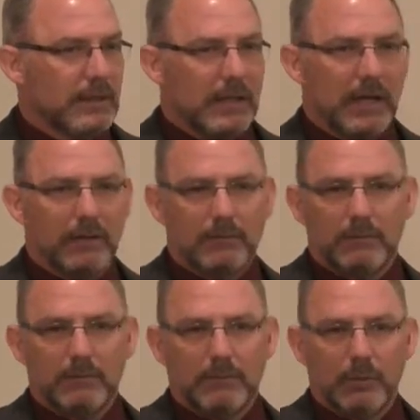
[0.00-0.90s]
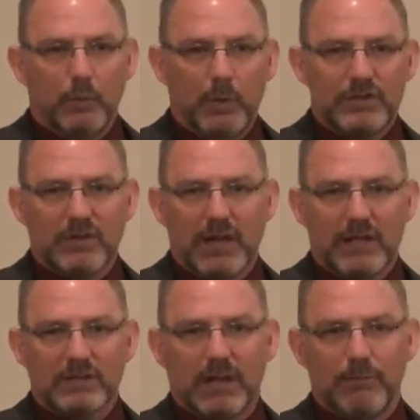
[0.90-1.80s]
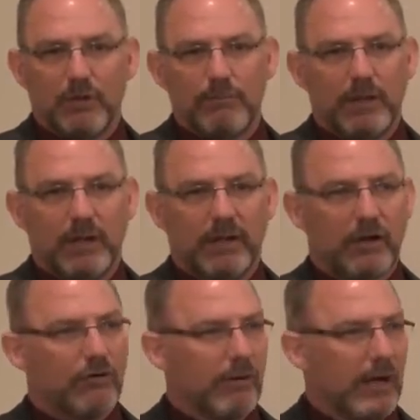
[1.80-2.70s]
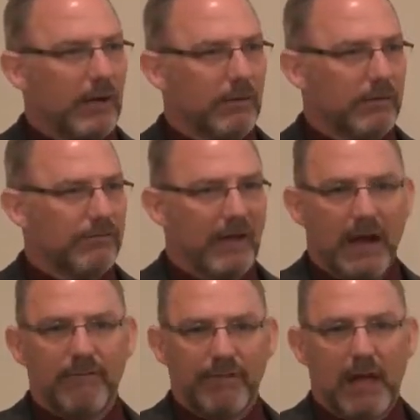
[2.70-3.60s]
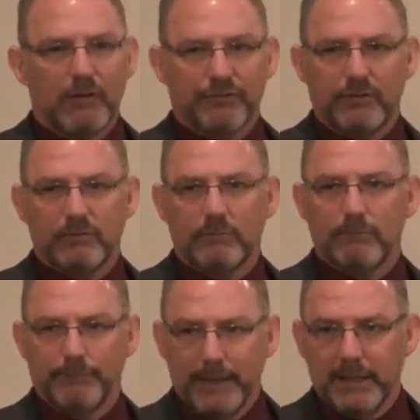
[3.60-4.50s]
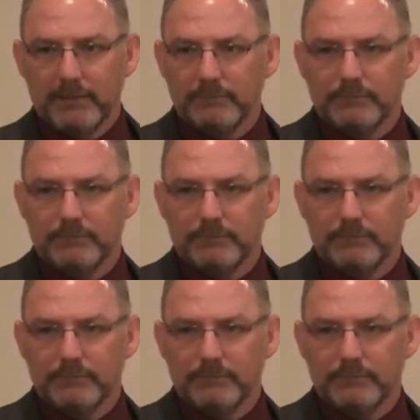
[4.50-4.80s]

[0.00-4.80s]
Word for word: Now, when's the last time you'd been in a crowd of 5,000 men?